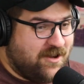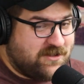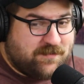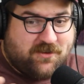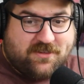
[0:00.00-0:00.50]

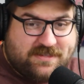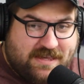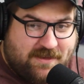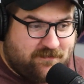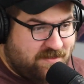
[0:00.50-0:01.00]
there's some good
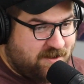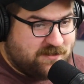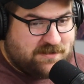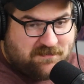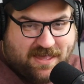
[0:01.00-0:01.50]
stuff,
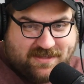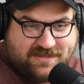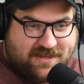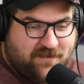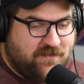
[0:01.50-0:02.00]
there's some
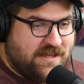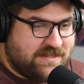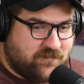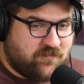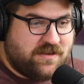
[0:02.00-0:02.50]
bad stuff.
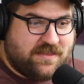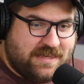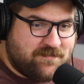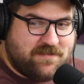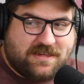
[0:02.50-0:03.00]
It's
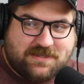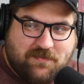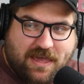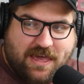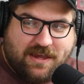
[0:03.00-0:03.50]
really a
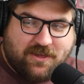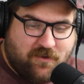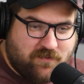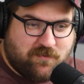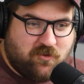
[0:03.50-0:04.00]
mixed bag
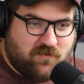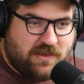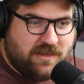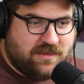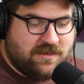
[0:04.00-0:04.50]
of a
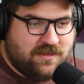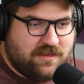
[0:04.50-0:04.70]
movie.